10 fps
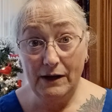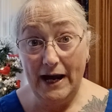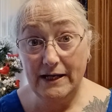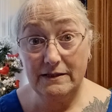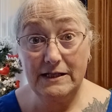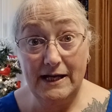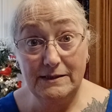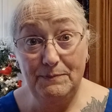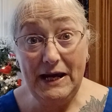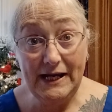can't, as
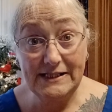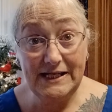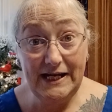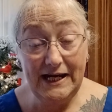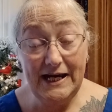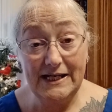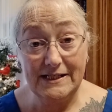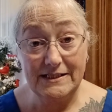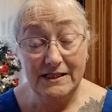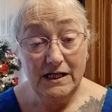big as he
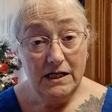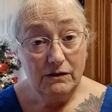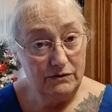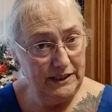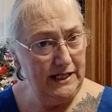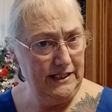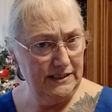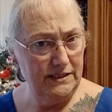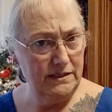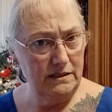is, because
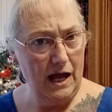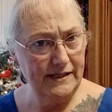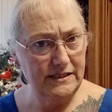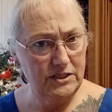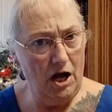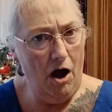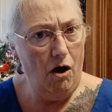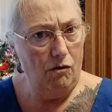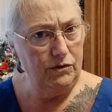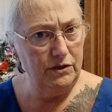he's nice and
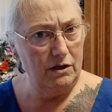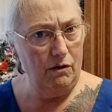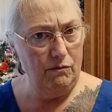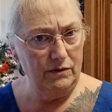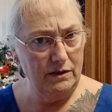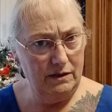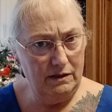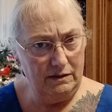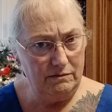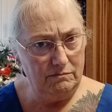tall, you know,
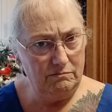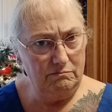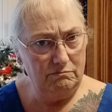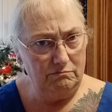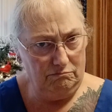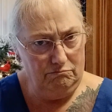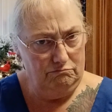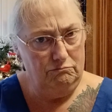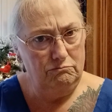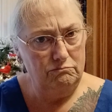and
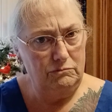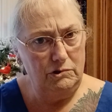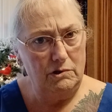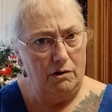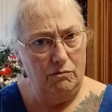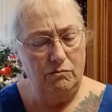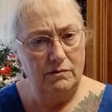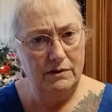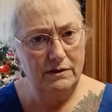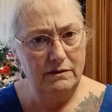you know,
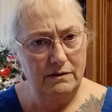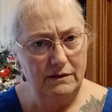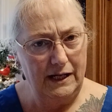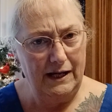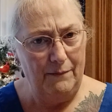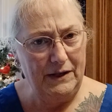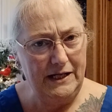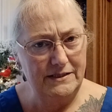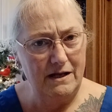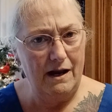I mean,
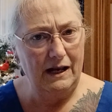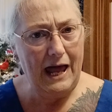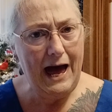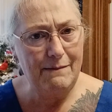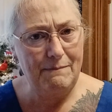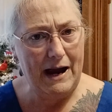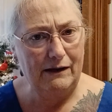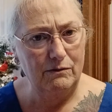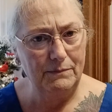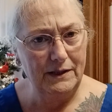he's not a
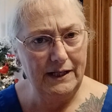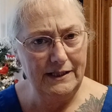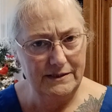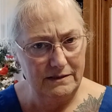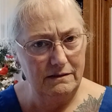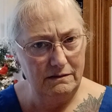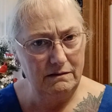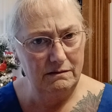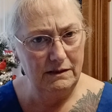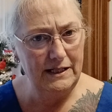linebacker, but he's
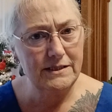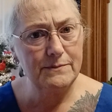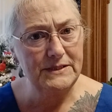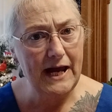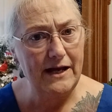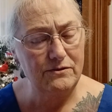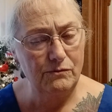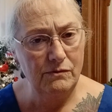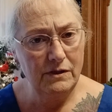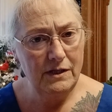
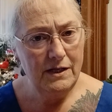substantial.